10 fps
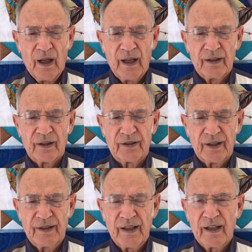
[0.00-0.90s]
And
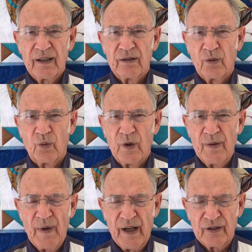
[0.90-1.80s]
today we
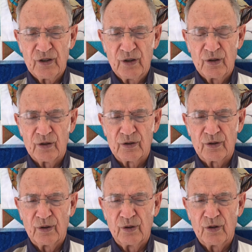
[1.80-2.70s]
might choose
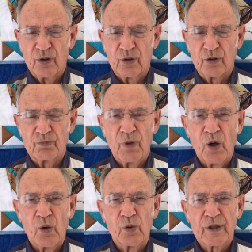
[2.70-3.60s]
to use
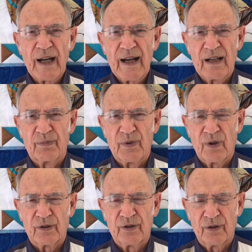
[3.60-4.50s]
bold type
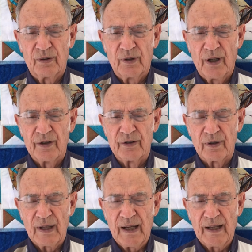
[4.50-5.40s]
or to
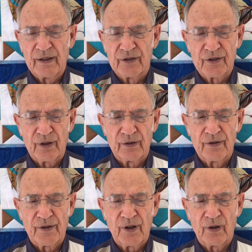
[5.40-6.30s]
underline certain
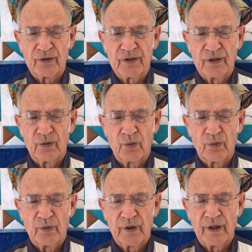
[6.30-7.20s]
thoughts
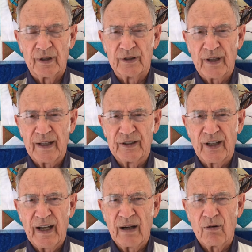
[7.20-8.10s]
as
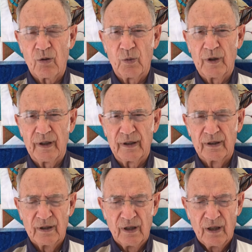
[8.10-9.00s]
our way
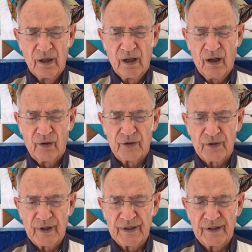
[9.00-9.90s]
of
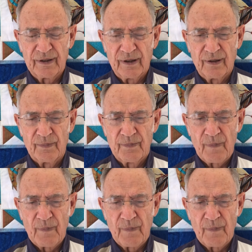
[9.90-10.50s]
stressing them.